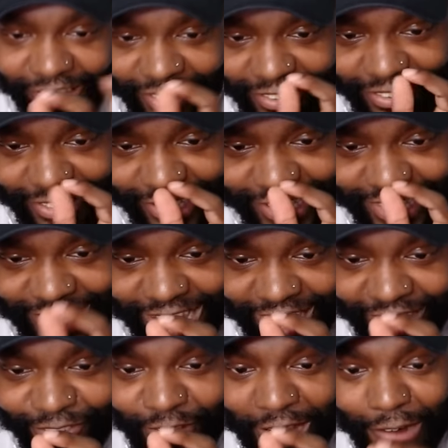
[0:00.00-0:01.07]
The
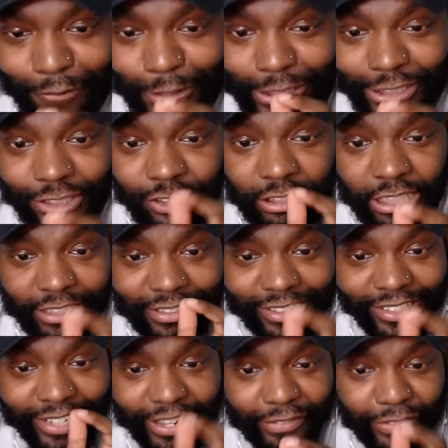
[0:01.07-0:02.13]
second round was just
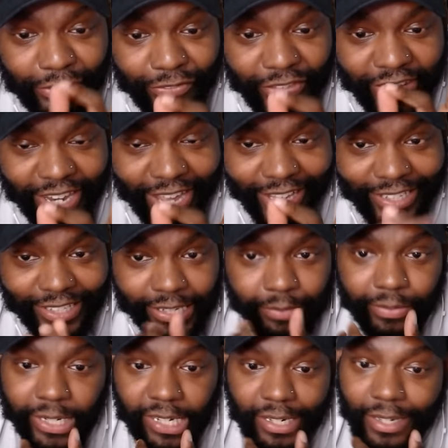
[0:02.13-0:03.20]
enough of the
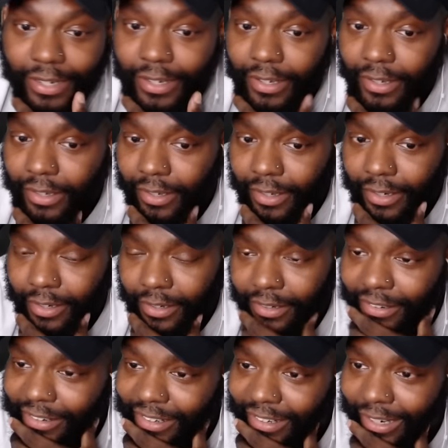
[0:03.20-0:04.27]
negativity.
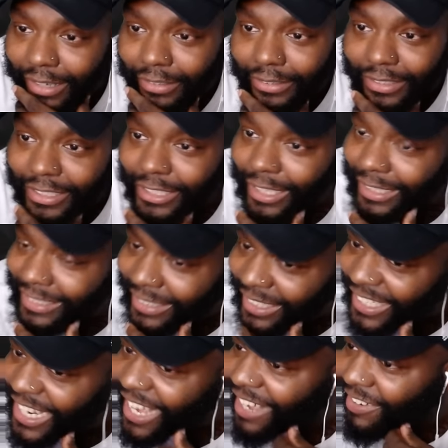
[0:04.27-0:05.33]
That's just
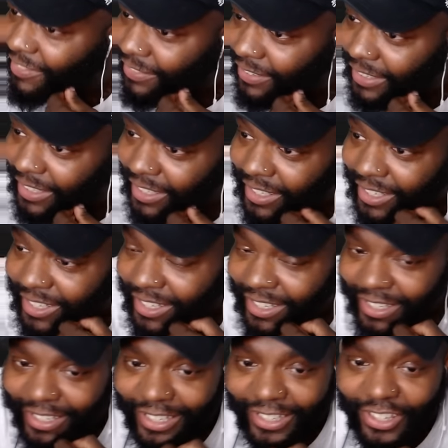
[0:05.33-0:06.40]
enough.
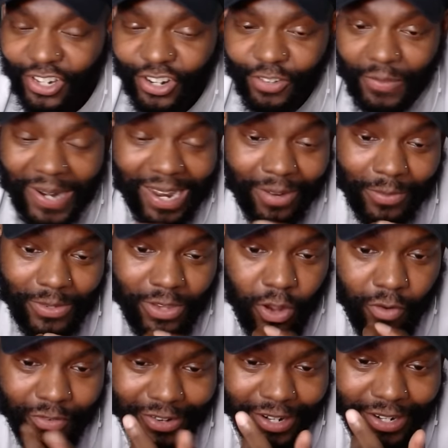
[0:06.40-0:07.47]
The third round was
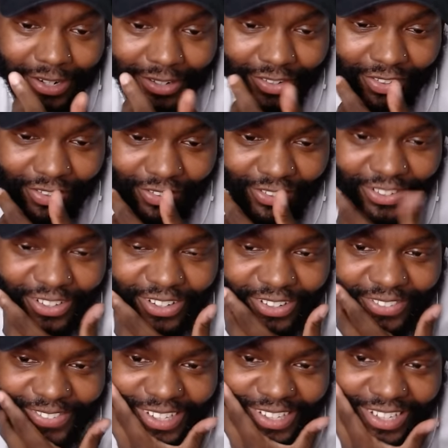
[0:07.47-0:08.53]
overkill. You know what
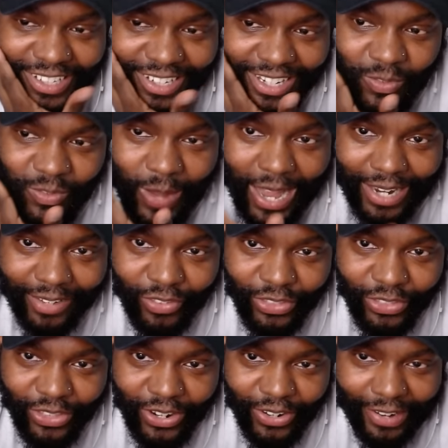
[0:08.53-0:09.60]
I'm saying? That's why I give the
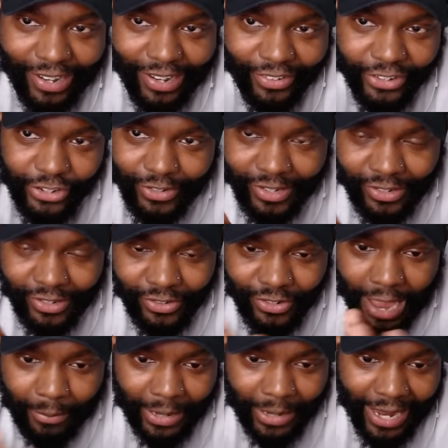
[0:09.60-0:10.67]
third round to Drizz and
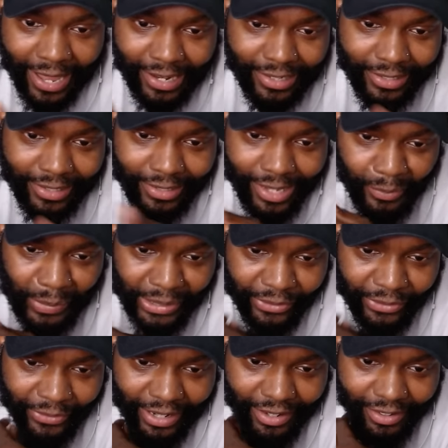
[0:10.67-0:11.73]
Trappy, and they just had a
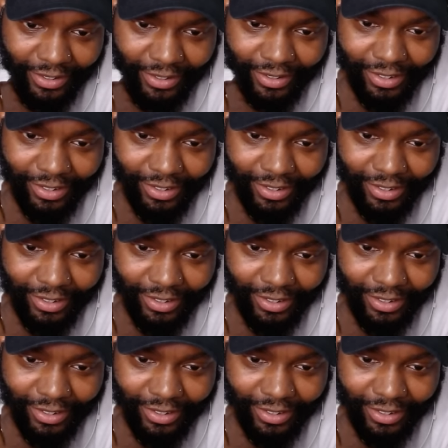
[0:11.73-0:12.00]
better round.